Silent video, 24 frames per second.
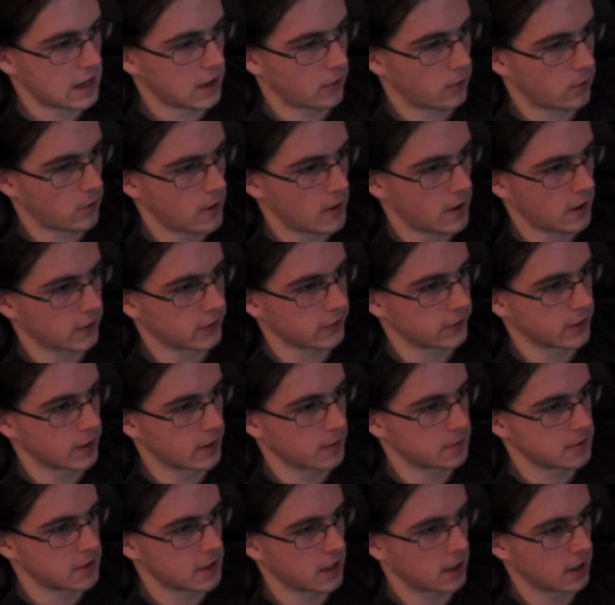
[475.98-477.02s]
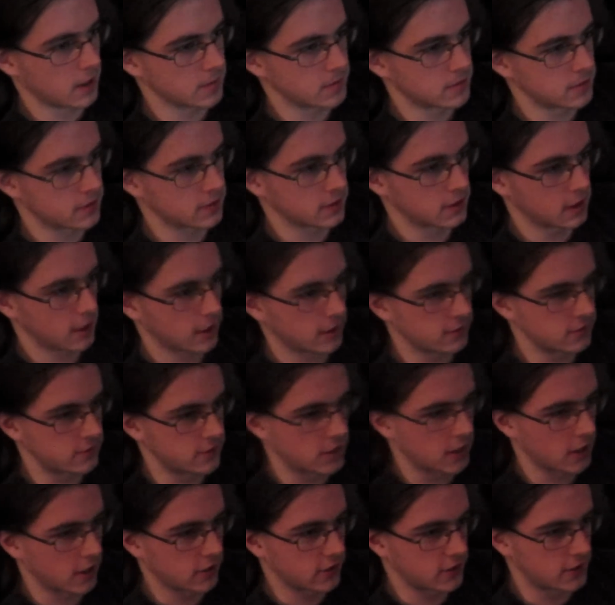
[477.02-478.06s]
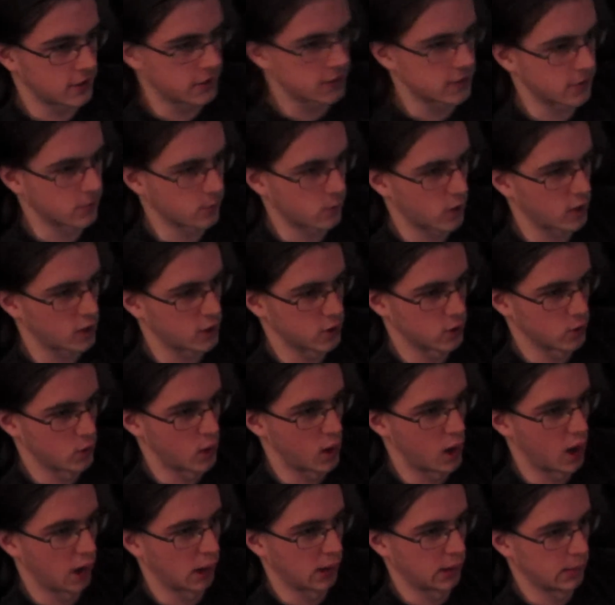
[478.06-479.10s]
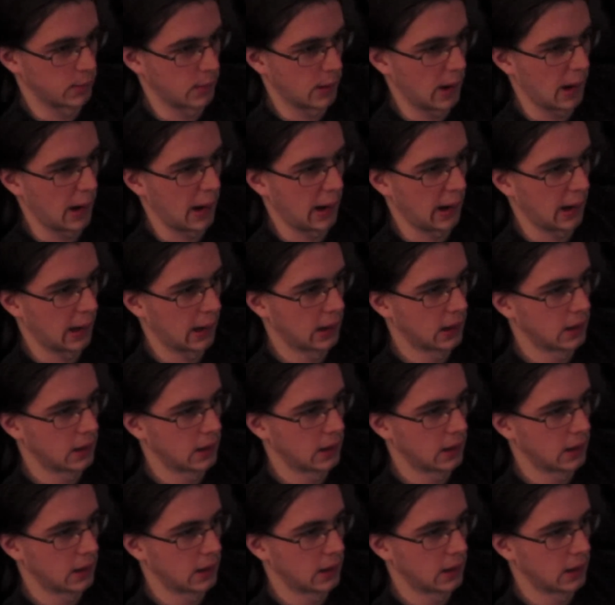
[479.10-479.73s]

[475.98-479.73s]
Yeah, well, sometimes life just isn't what you want it to be.